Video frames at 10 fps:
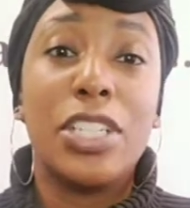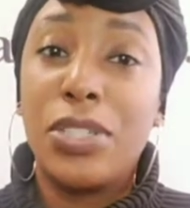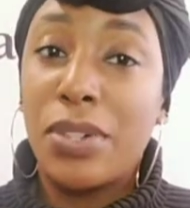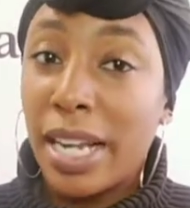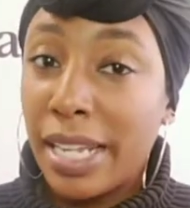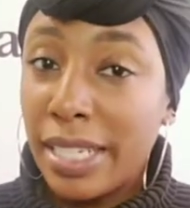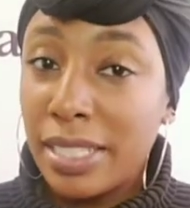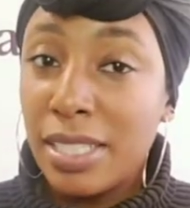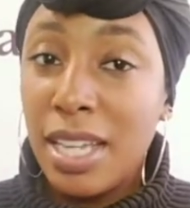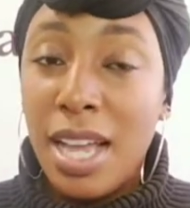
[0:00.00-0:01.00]

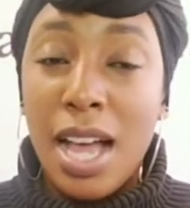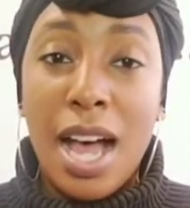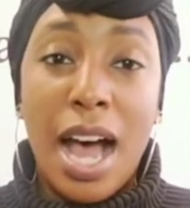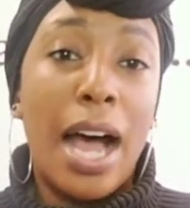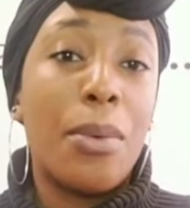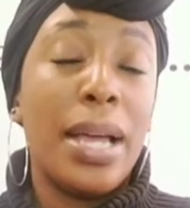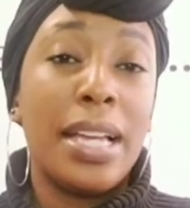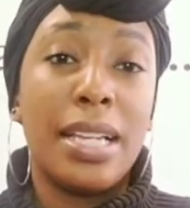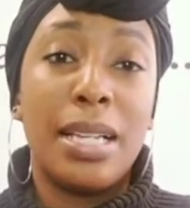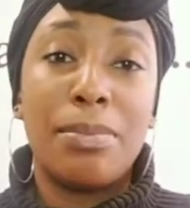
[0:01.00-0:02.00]
drained. I wake
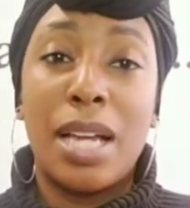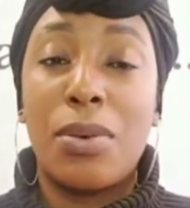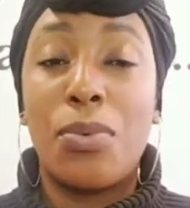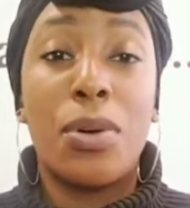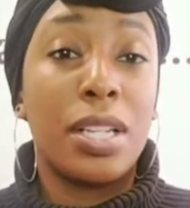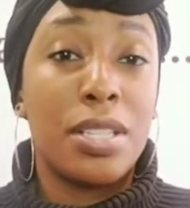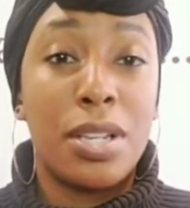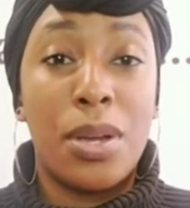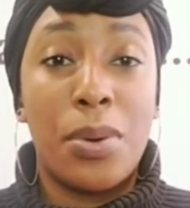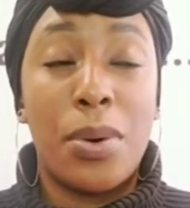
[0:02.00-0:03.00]
up not wanting to
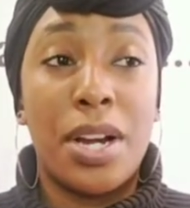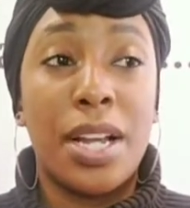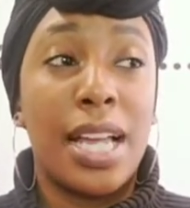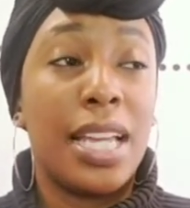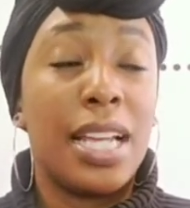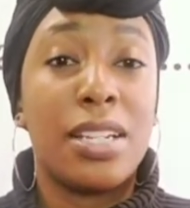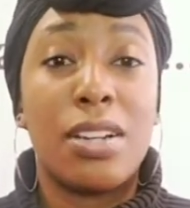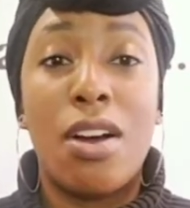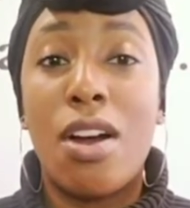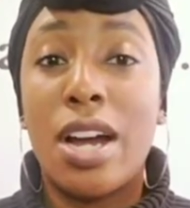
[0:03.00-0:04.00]
go to work. I get in the
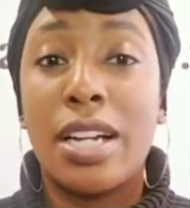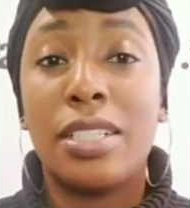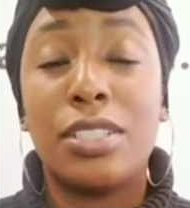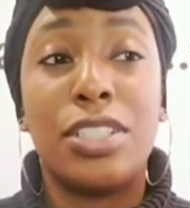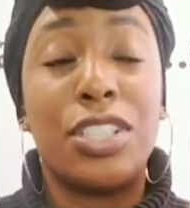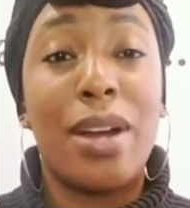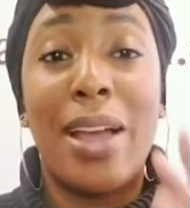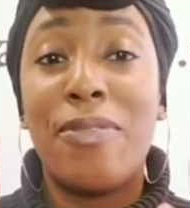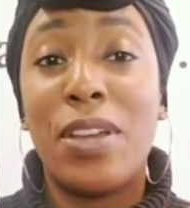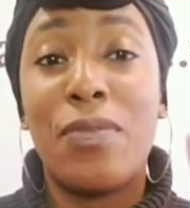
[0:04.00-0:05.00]
car,
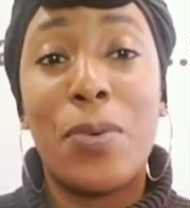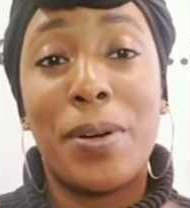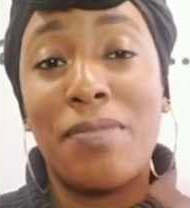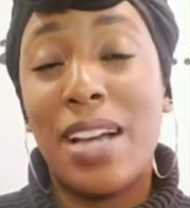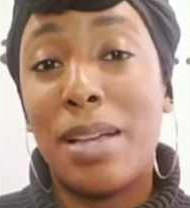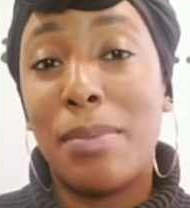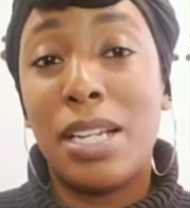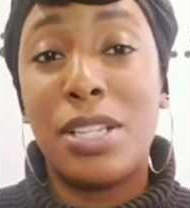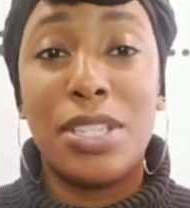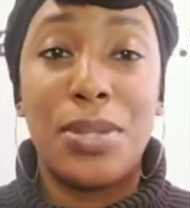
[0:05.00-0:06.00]
traffic 45
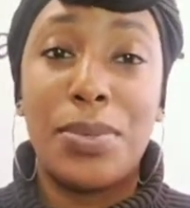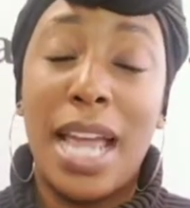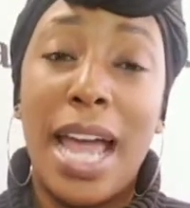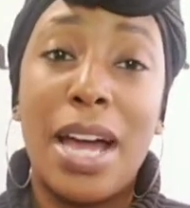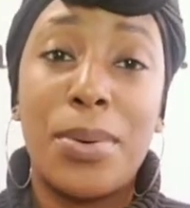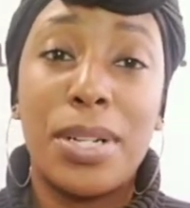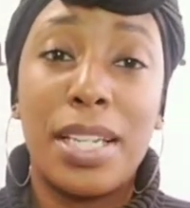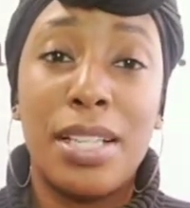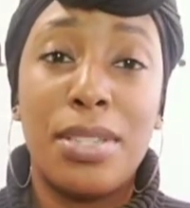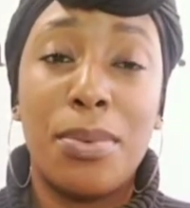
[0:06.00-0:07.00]
minutes to an hour to
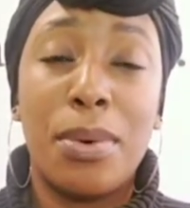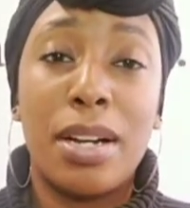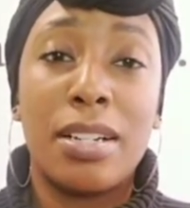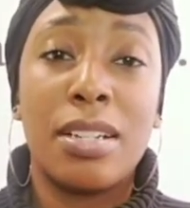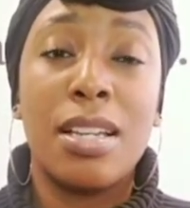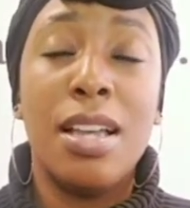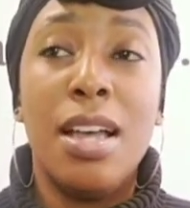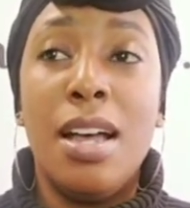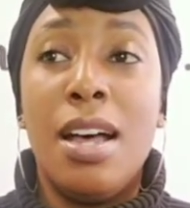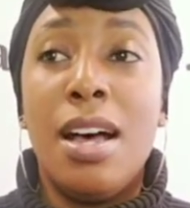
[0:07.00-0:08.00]
get to work.
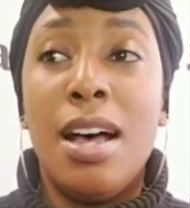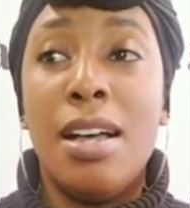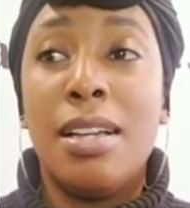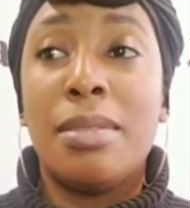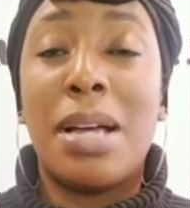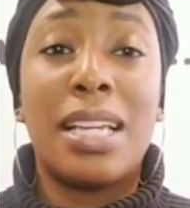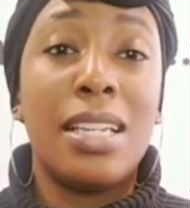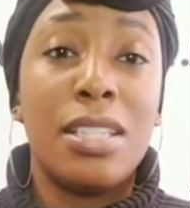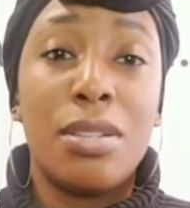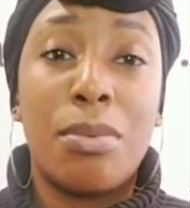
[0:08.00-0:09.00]
I
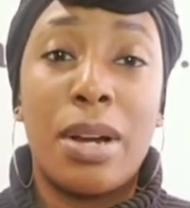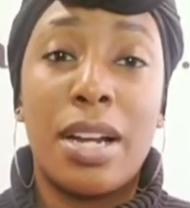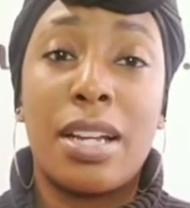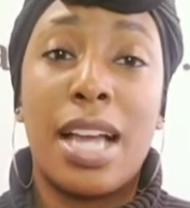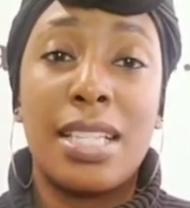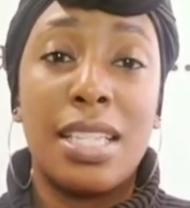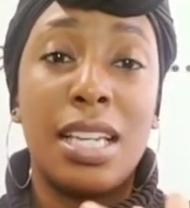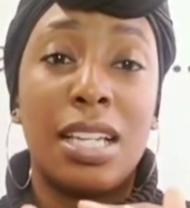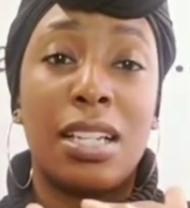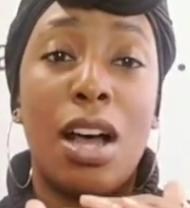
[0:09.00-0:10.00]
get to work, I see
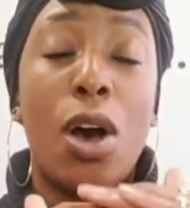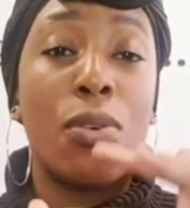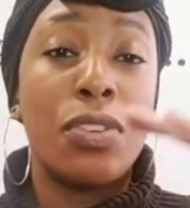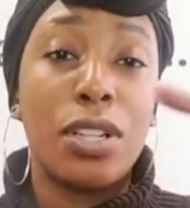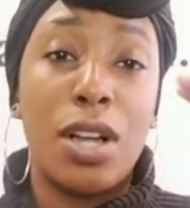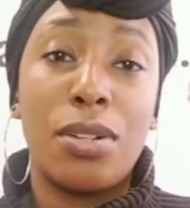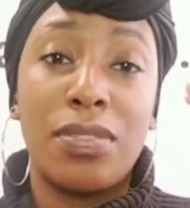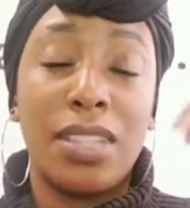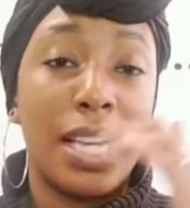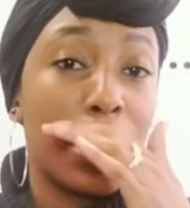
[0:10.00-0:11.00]
an overload of
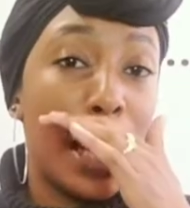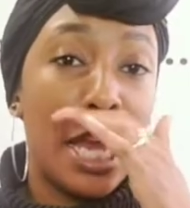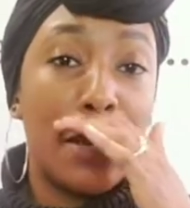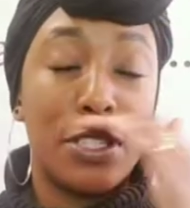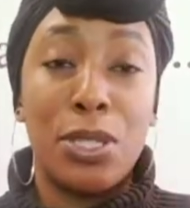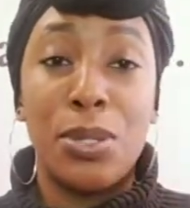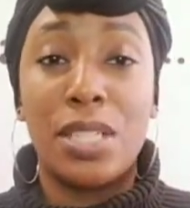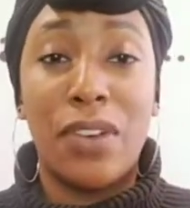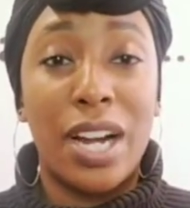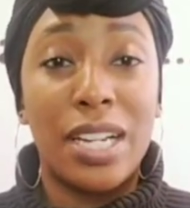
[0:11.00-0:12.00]
things that I have to do as
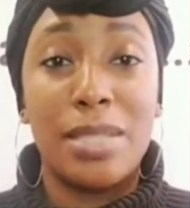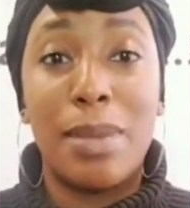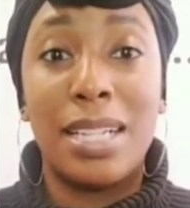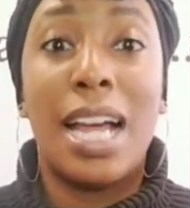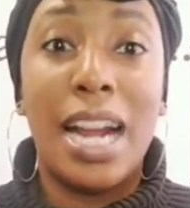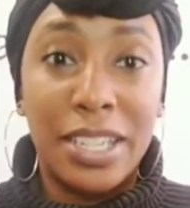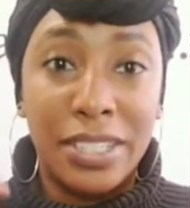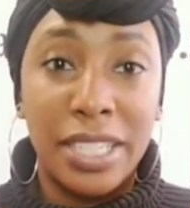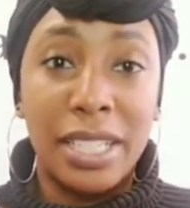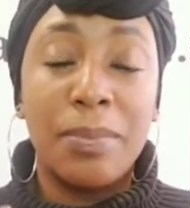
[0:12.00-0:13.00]
far as my diary.